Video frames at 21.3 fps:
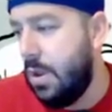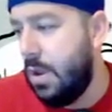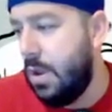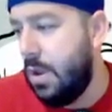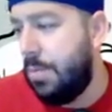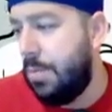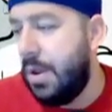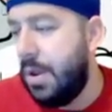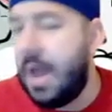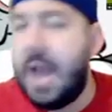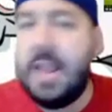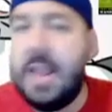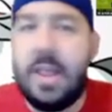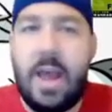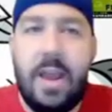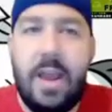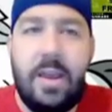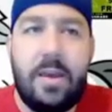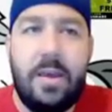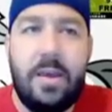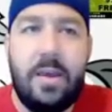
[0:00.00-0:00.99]
But I
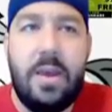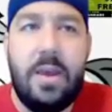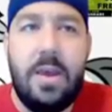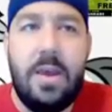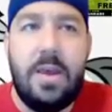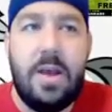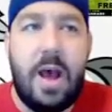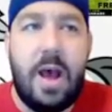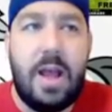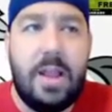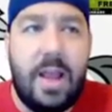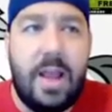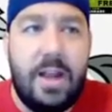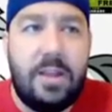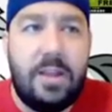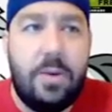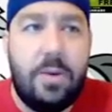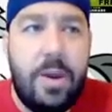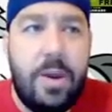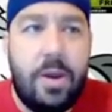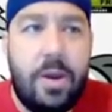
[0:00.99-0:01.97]
like
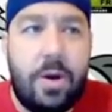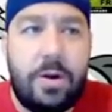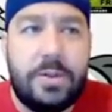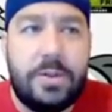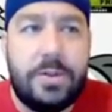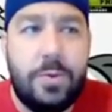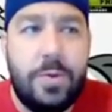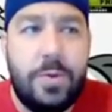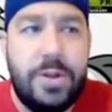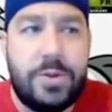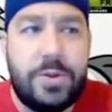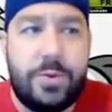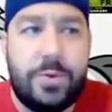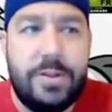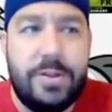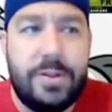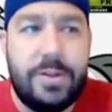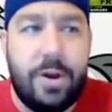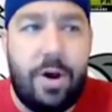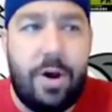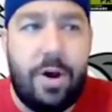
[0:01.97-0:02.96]
the way Carson Wentz
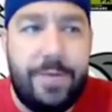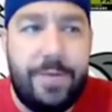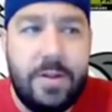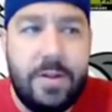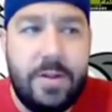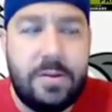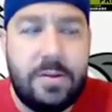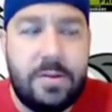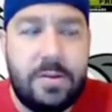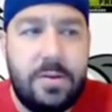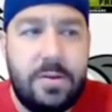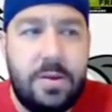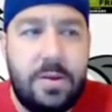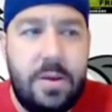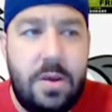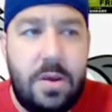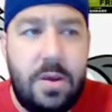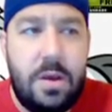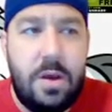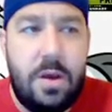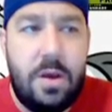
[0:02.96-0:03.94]
runs the offense.
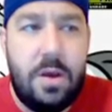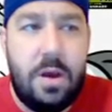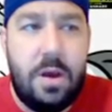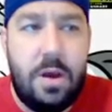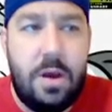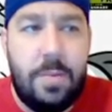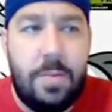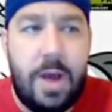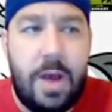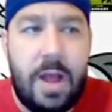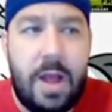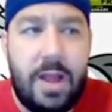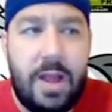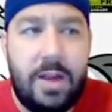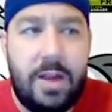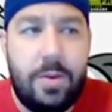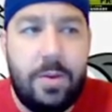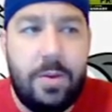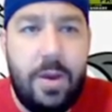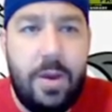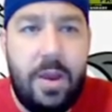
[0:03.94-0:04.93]
I
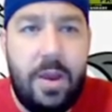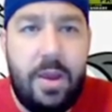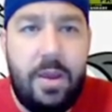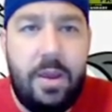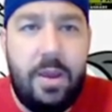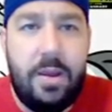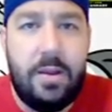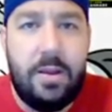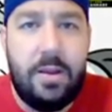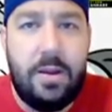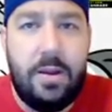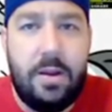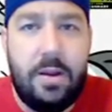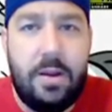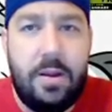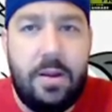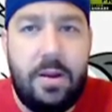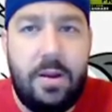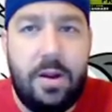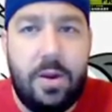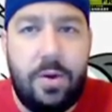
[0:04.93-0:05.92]
like the way,
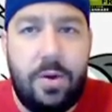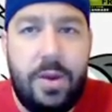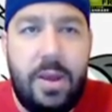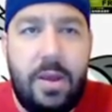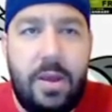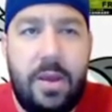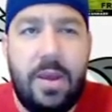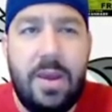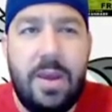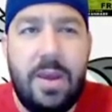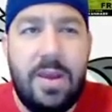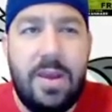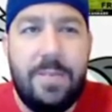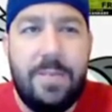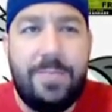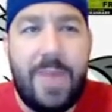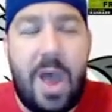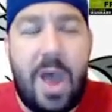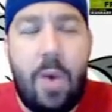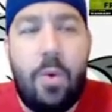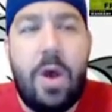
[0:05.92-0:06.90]
I
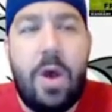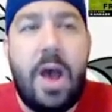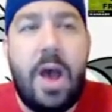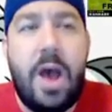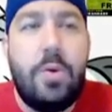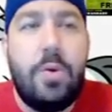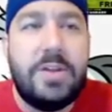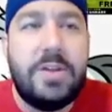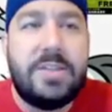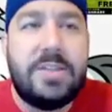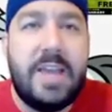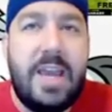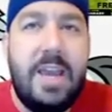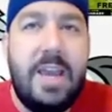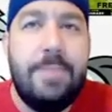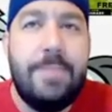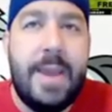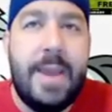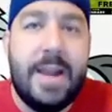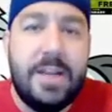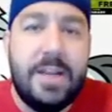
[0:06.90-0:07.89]
don't want to say he
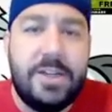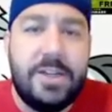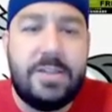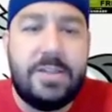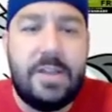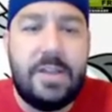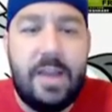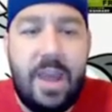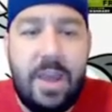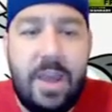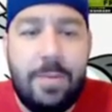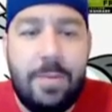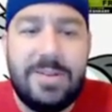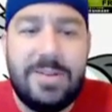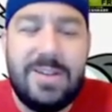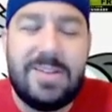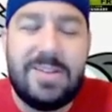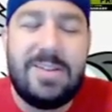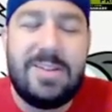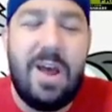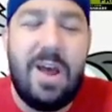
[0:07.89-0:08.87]
manages the game because
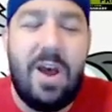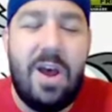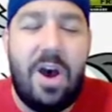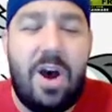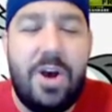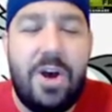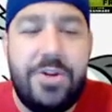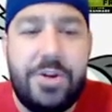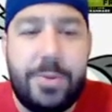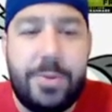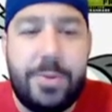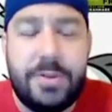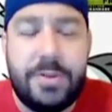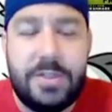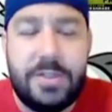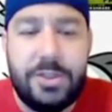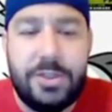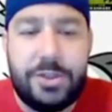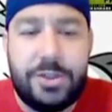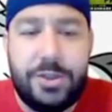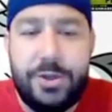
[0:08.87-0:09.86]
that's not
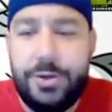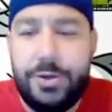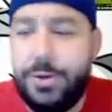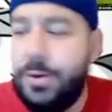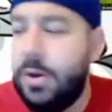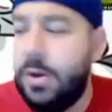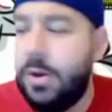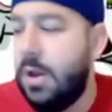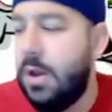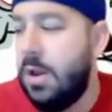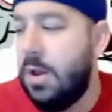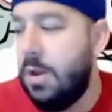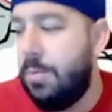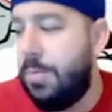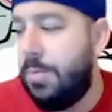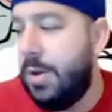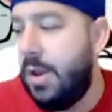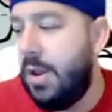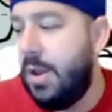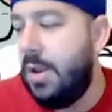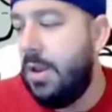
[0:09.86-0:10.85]
100% true,
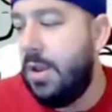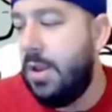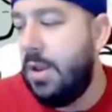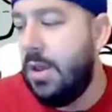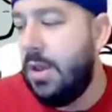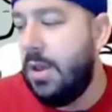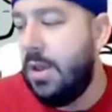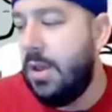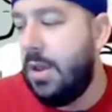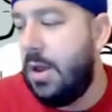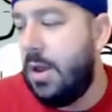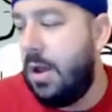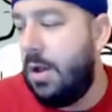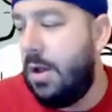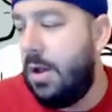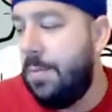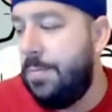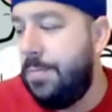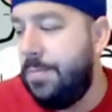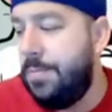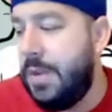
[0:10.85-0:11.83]
but
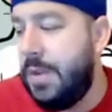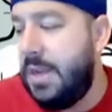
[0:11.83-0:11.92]
he